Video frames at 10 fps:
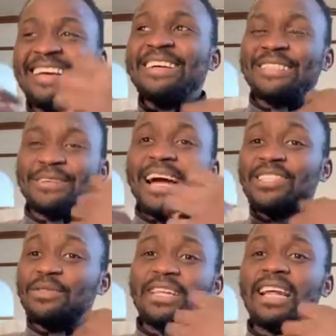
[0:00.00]
So
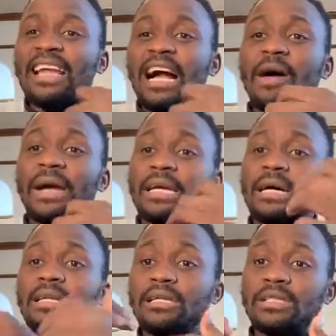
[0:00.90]
that's really like how I
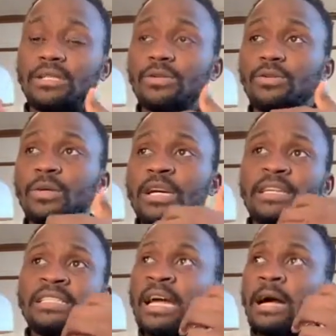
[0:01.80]
got into
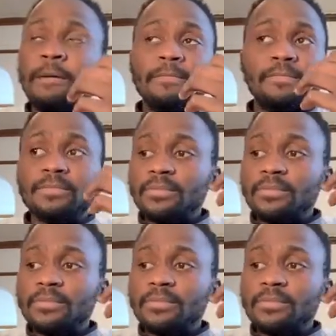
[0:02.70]
the